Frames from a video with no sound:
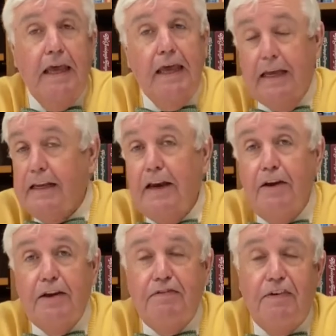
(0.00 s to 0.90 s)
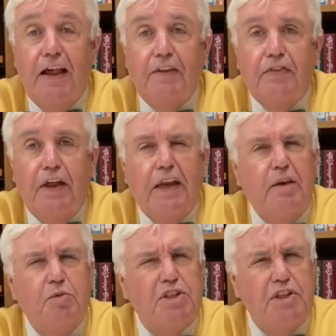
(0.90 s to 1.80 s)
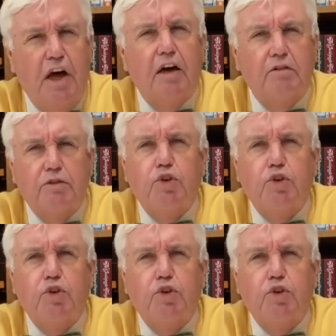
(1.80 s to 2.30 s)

He clearly felt that he was not